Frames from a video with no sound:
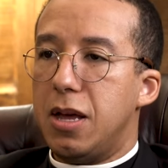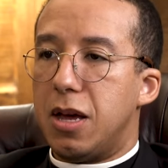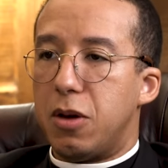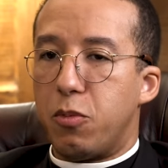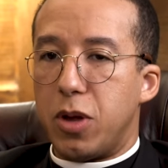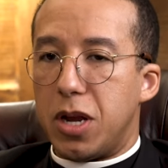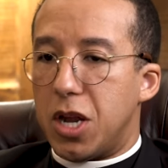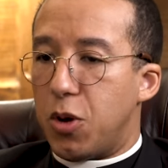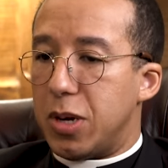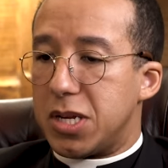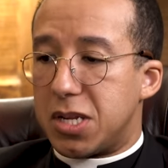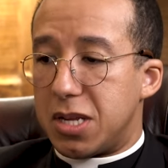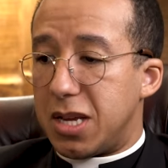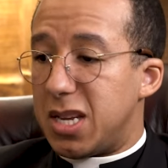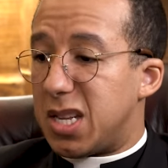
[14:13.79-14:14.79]
And we know
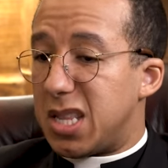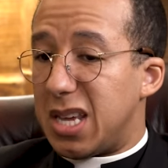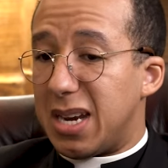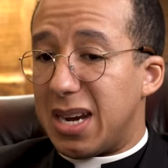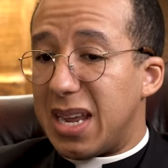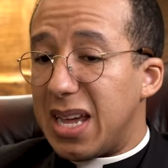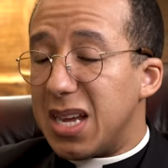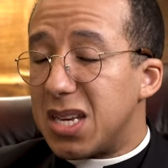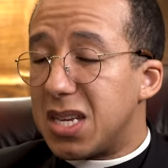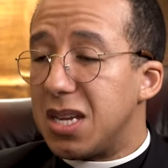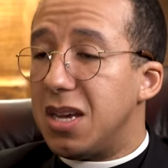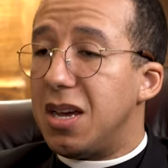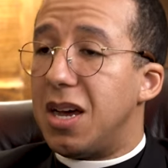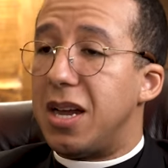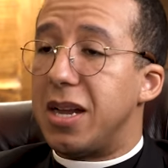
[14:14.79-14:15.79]
it's, it's the elite
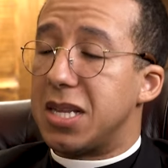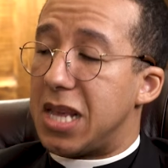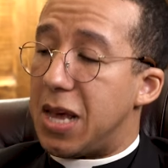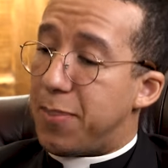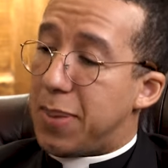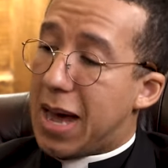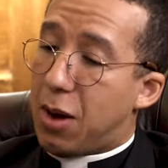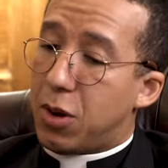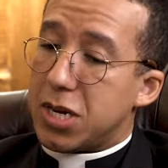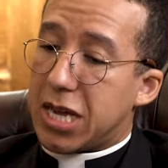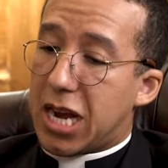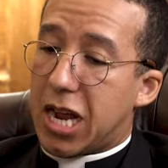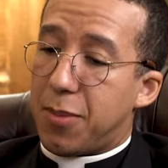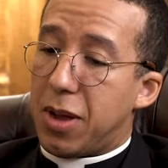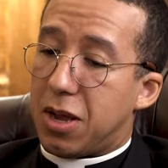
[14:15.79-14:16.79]
and it's their power
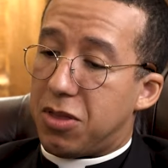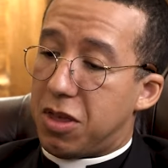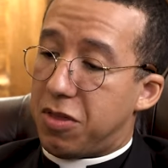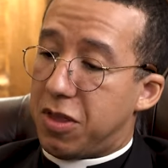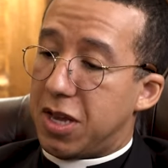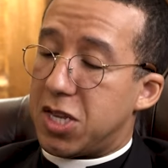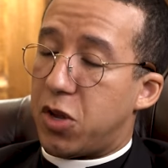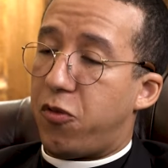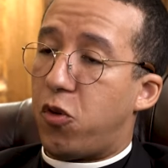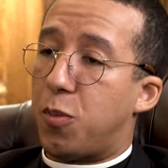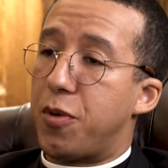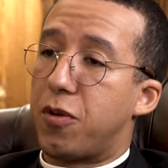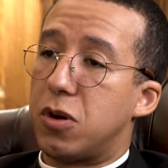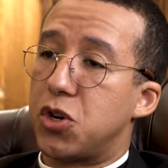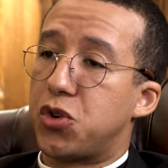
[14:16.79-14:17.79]
dynamic that it's a form
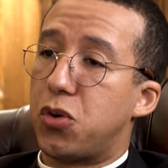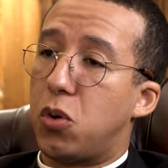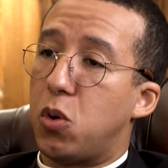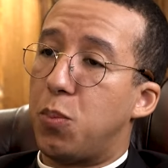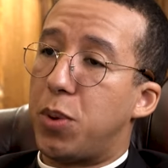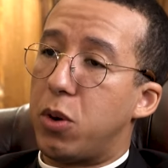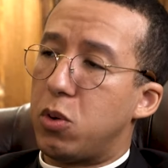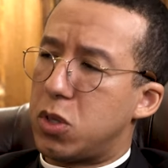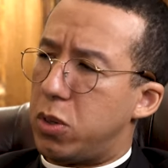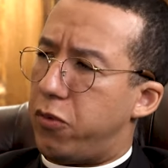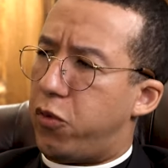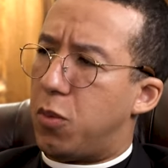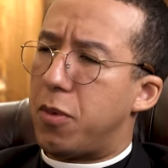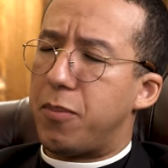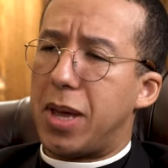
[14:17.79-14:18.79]
of control, but also a
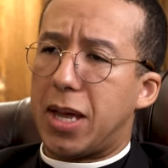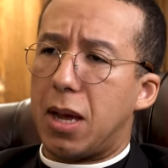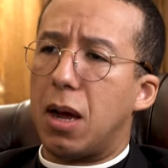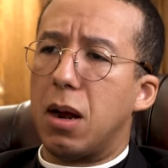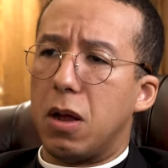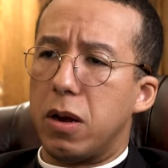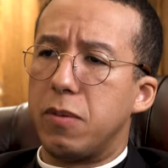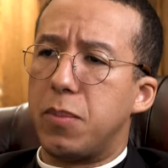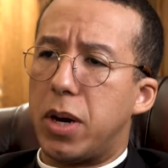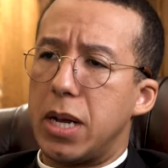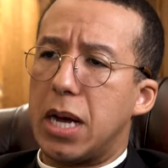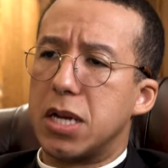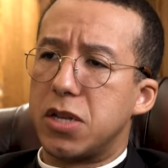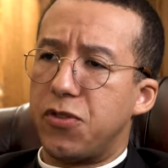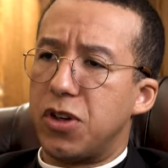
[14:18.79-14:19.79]
form of making a lot of money
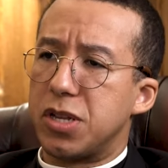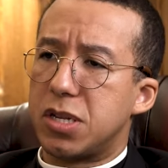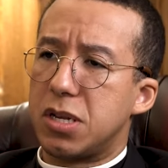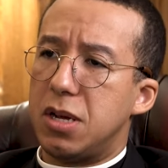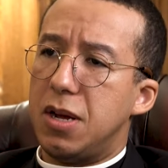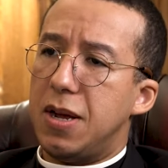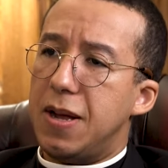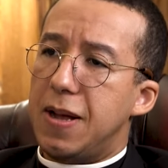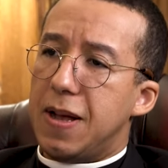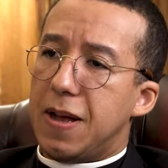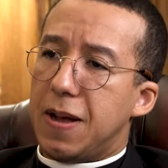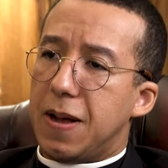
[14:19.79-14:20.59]
out of us. Yes.